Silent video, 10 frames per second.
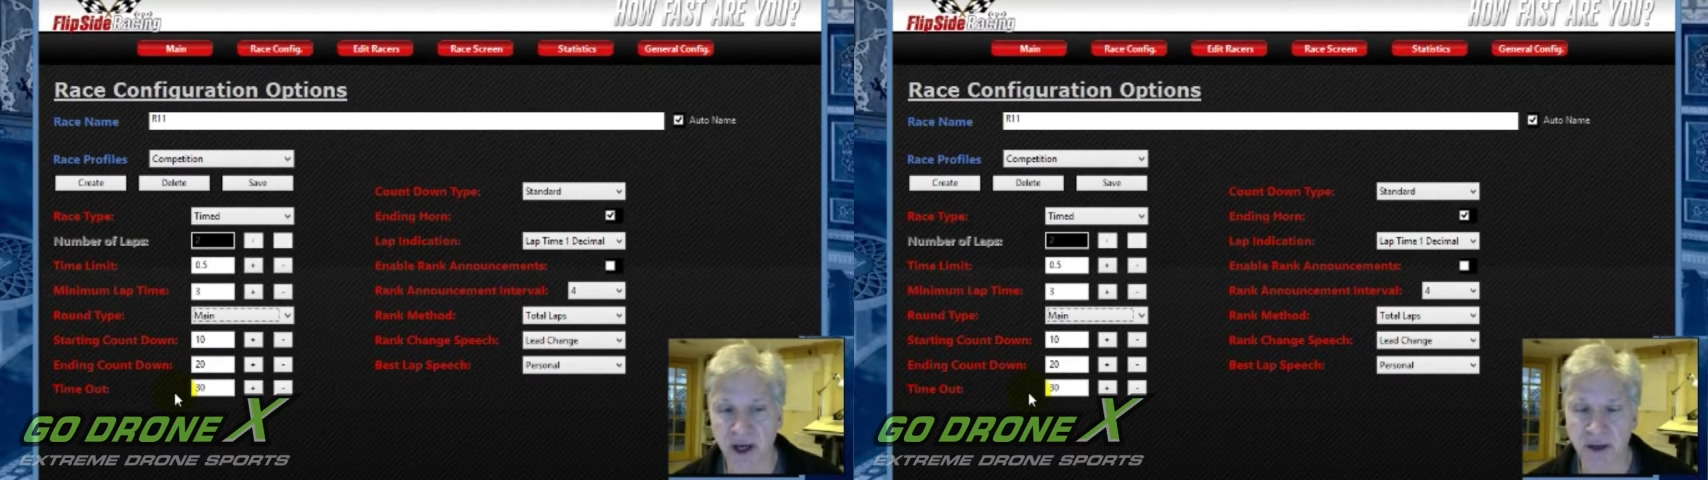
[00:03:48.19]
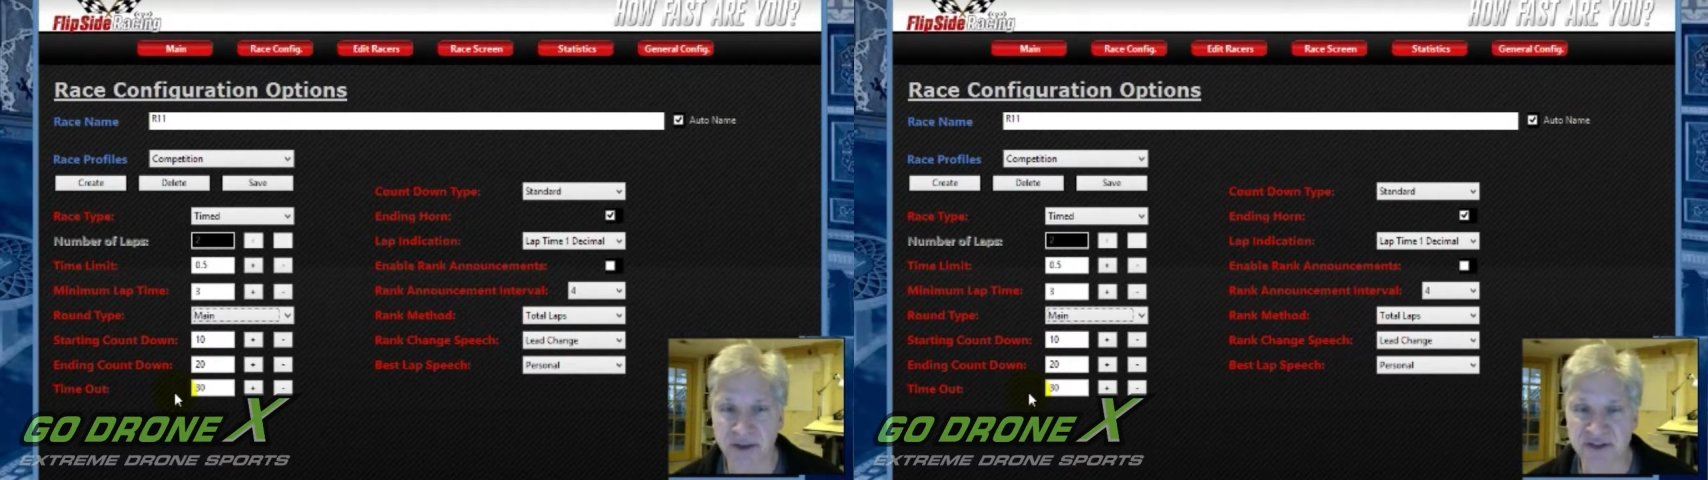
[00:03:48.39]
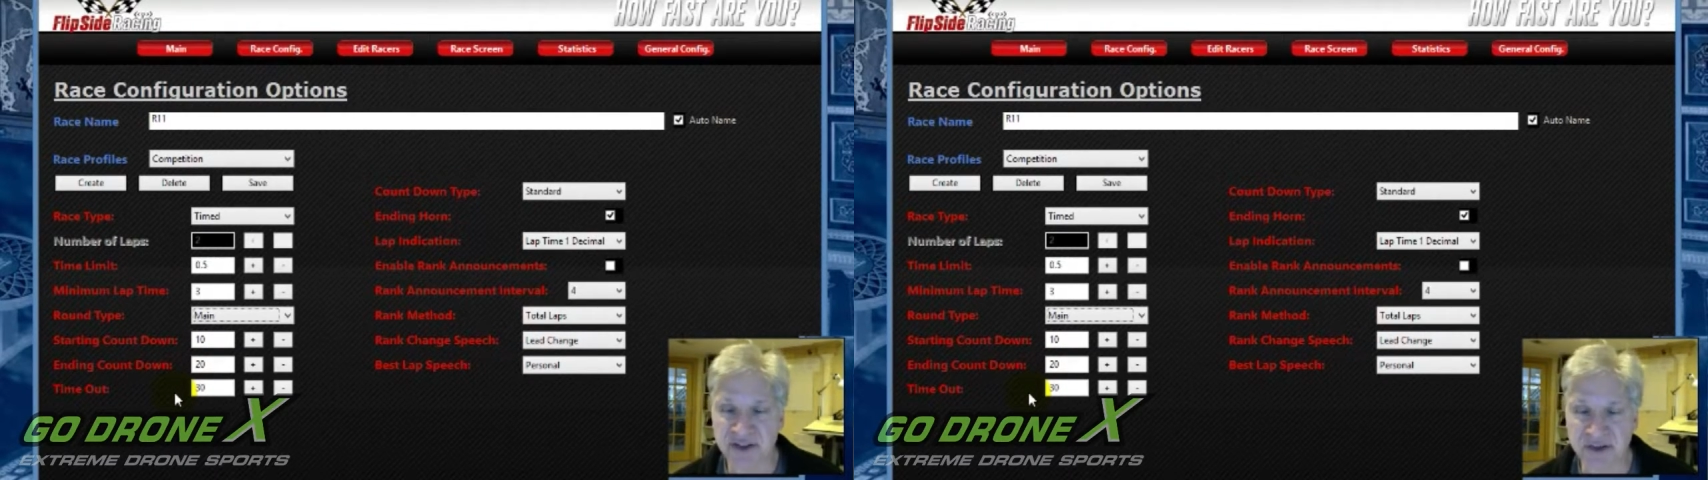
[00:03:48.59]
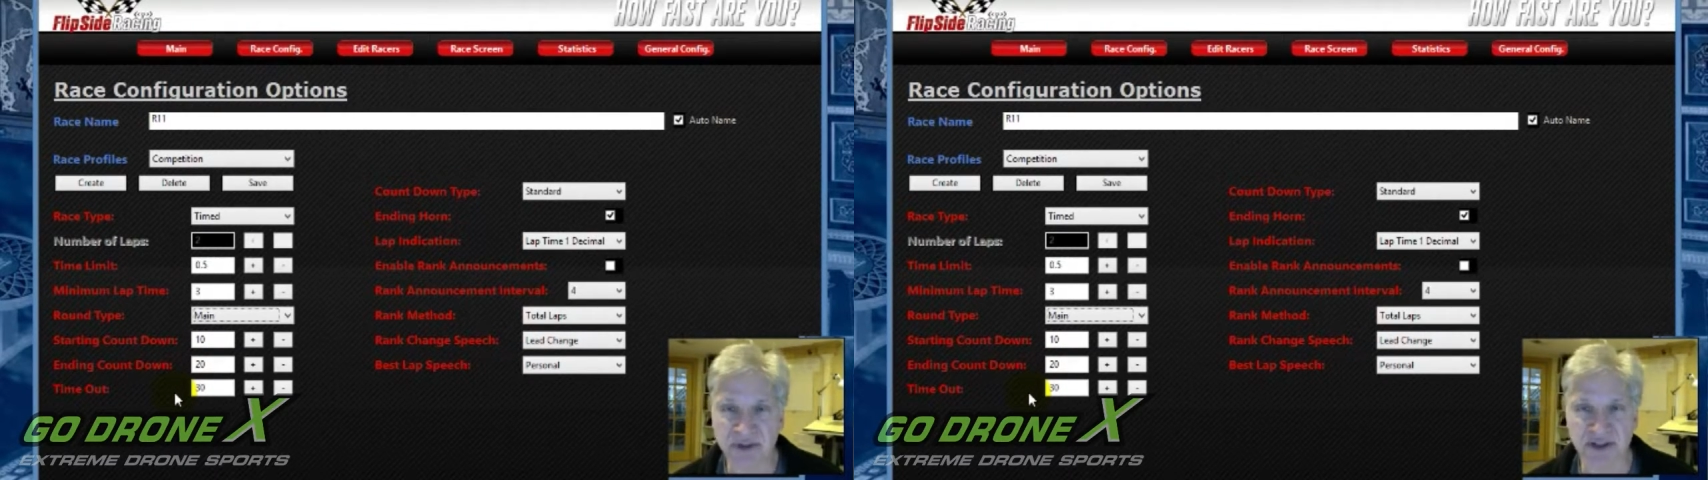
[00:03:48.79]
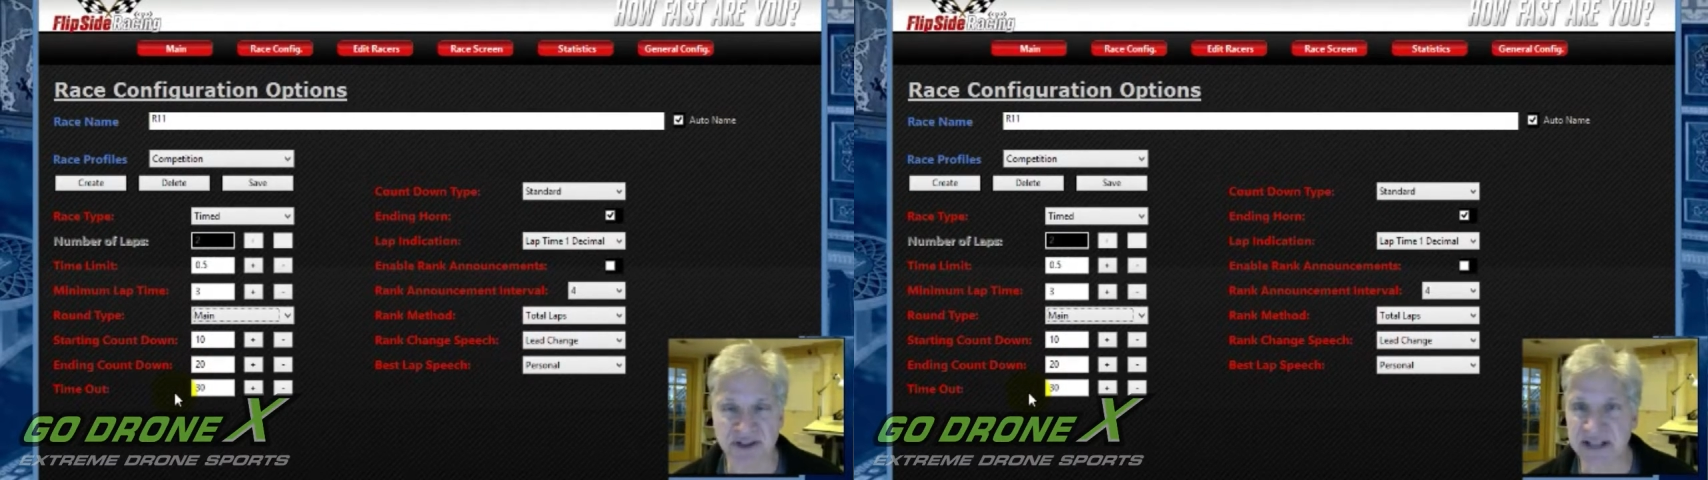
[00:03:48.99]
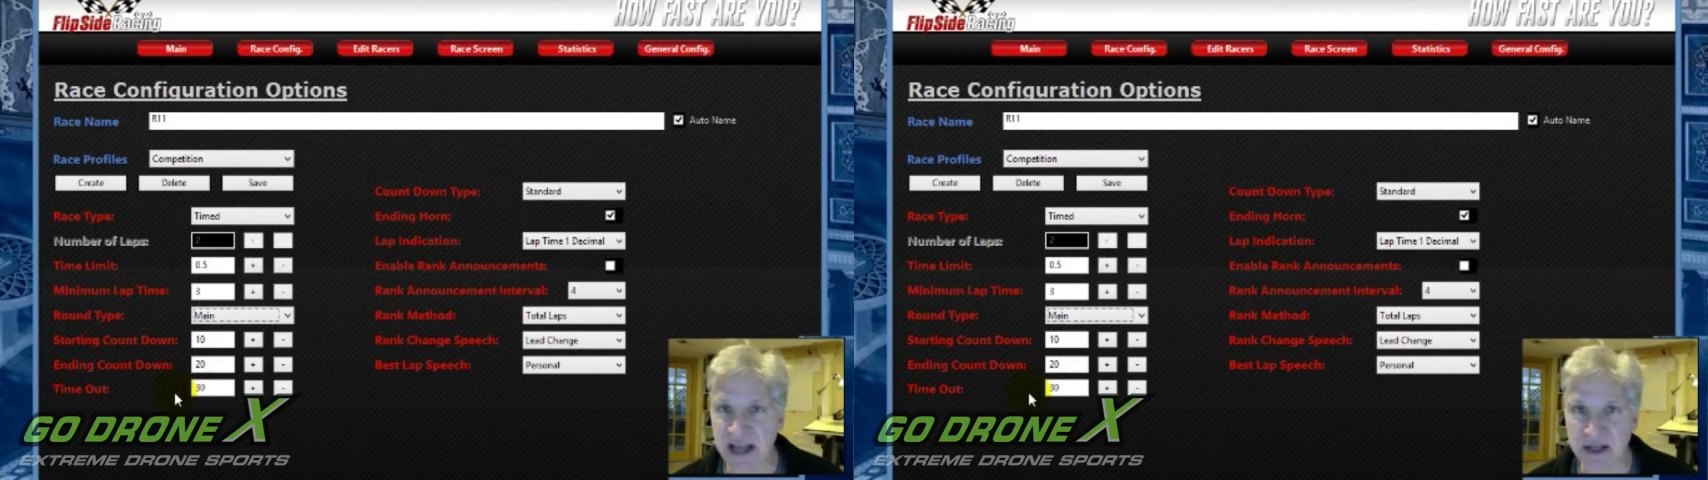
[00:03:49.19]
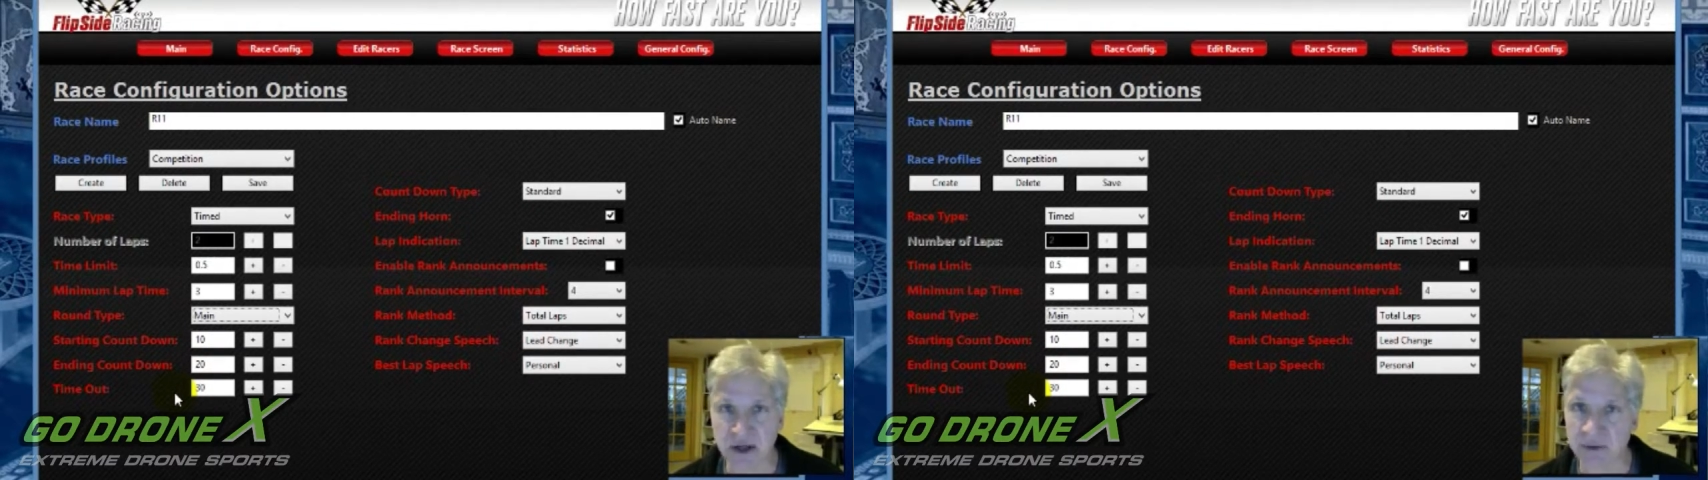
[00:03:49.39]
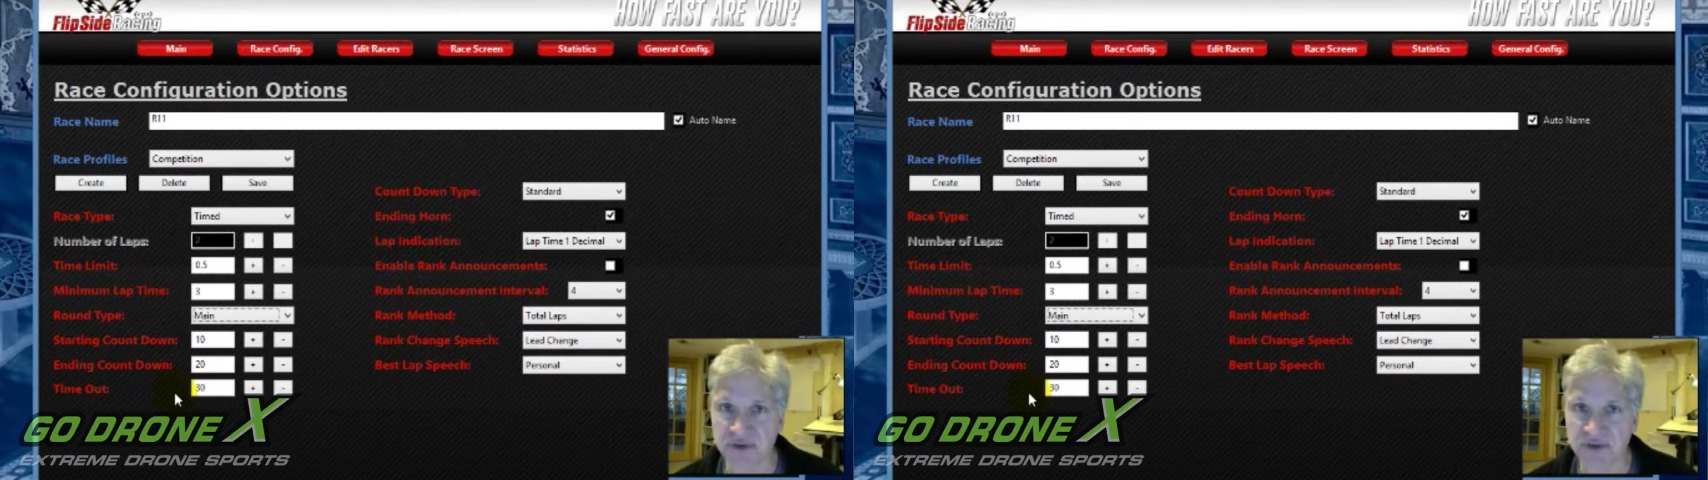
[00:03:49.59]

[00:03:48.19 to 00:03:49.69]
The system does not